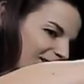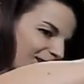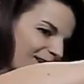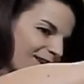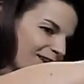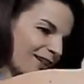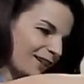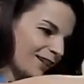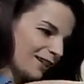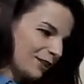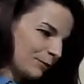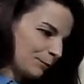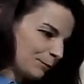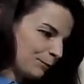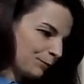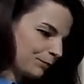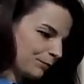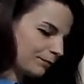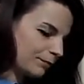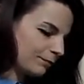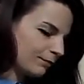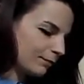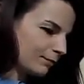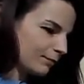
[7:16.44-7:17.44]

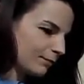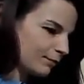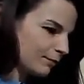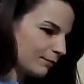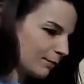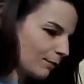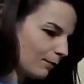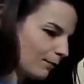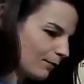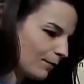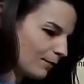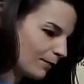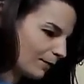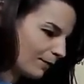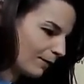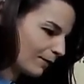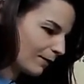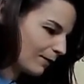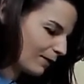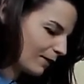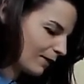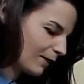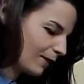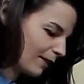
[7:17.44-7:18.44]

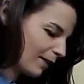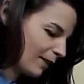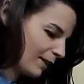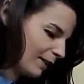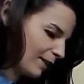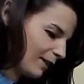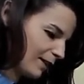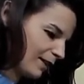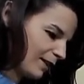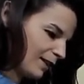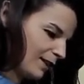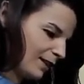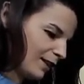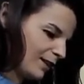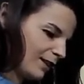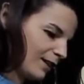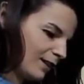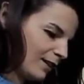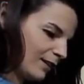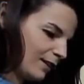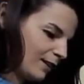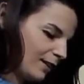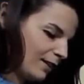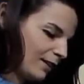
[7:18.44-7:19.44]

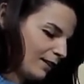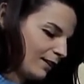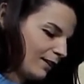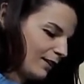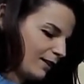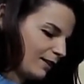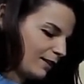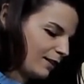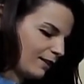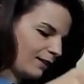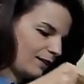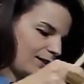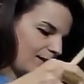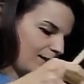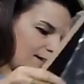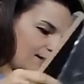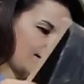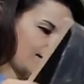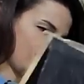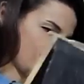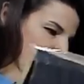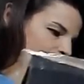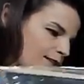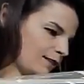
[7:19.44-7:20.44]

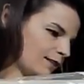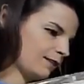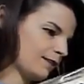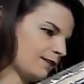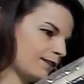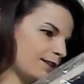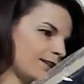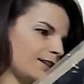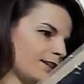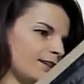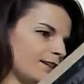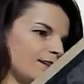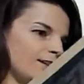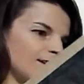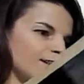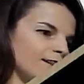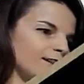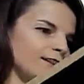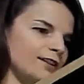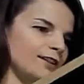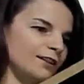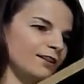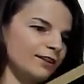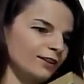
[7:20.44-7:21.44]

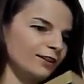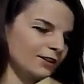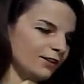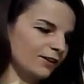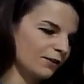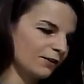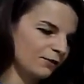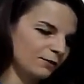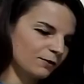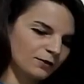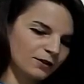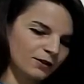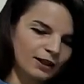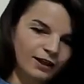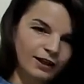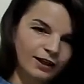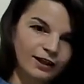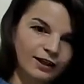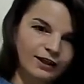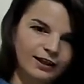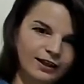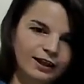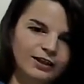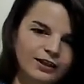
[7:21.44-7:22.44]

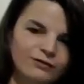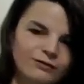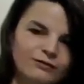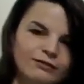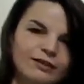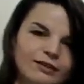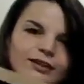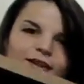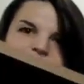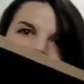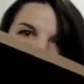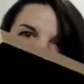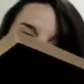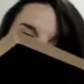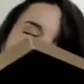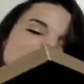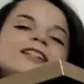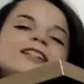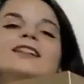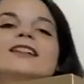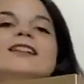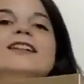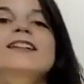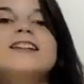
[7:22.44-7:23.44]

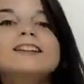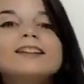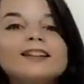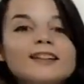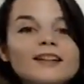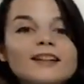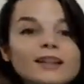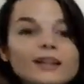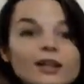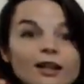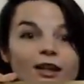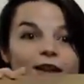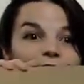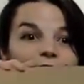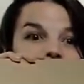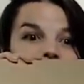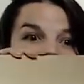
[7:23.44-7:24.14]
[no speech]